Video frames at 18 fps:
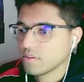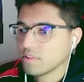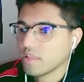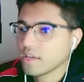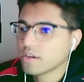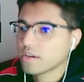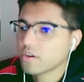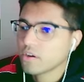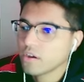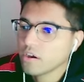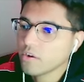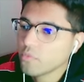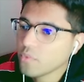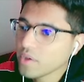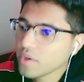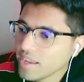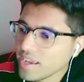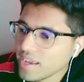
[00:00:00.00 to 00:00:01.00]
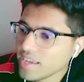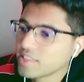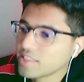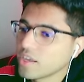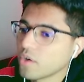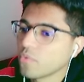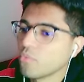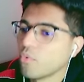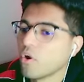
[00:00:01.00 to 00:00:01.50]
Like, what in
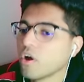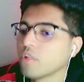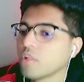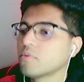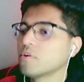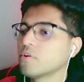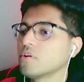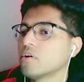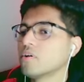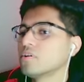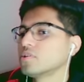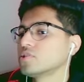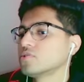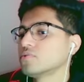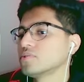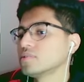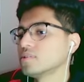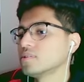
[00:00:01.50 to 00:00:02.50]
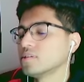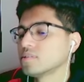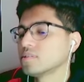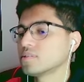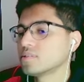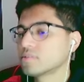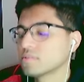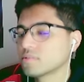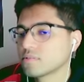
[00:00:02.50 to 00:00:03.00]
the Walmart Archer is
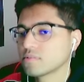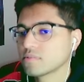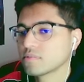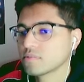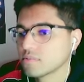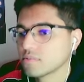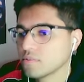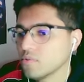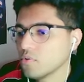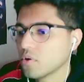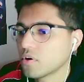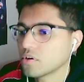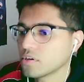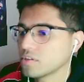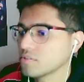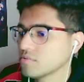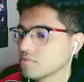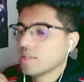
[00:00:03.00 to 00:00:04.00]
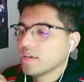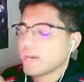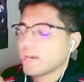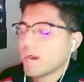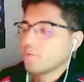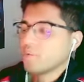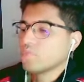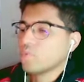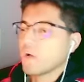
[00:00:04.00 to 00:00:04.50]
this? Who are you? Like,
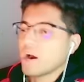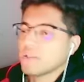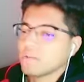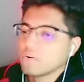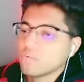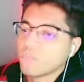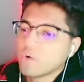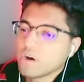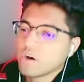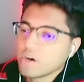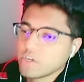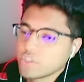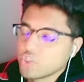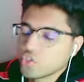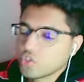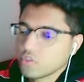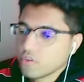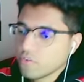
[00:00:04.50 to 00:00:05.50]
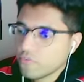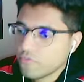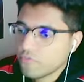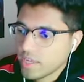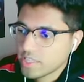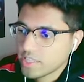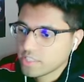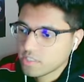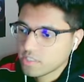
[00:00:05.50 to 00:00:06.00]
I'd rather watch
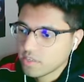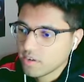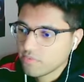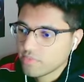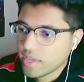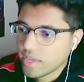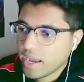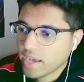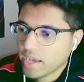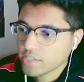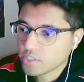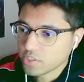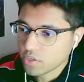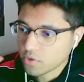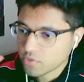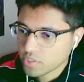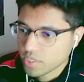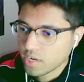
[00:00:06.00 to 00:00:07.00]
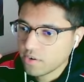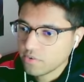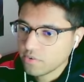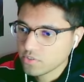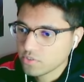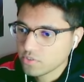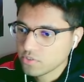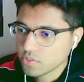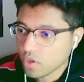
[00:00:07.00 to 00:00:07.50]
Fate stuff that has those
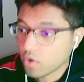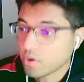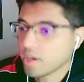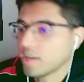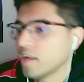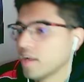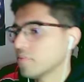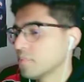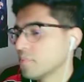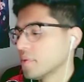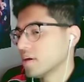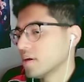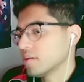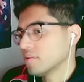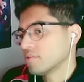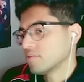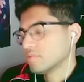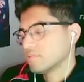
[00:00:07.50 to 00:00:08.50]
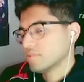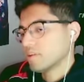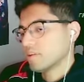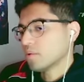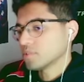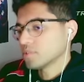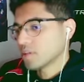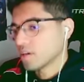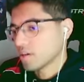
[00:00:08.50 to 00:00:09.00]
characters. Okay, never mind. That
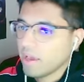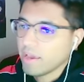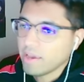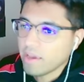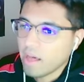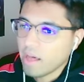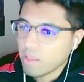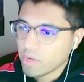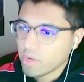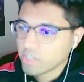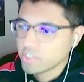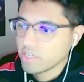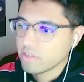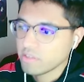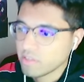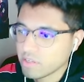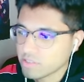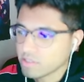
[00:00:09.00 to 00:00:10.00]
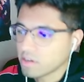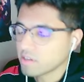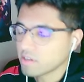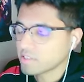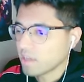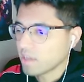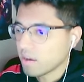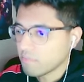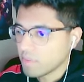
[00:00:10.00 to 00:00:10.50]
was hot. Hey, I'll watch anything as long as
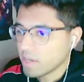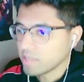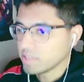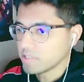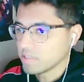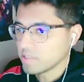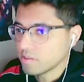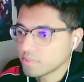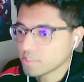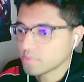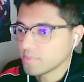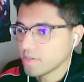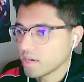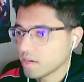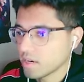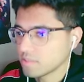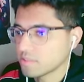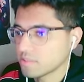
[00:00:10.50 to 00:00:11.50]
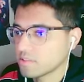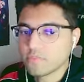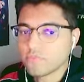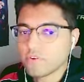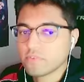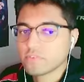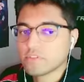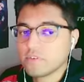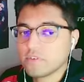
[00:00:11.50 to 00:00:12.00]
they have baddies in it. Let's be honest. Your
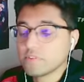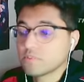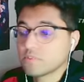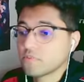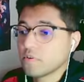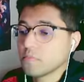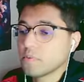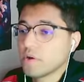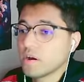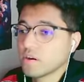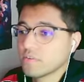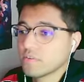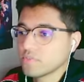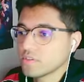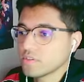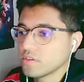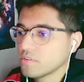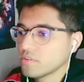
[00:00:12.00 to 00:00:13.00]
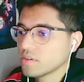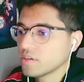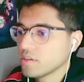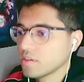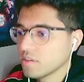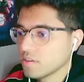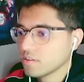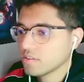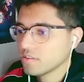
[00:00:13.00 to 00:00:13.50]
favorite servant is from Apocrypha.
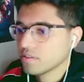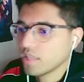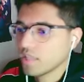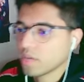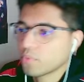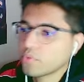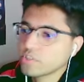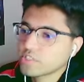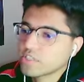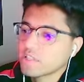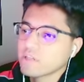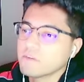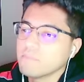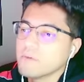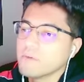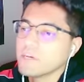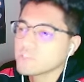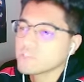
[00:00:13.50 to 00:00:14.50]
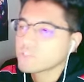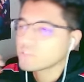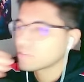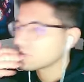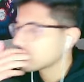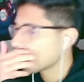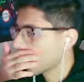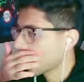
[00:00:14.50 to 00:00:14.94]
Okay. Like, where's Gilgamesh?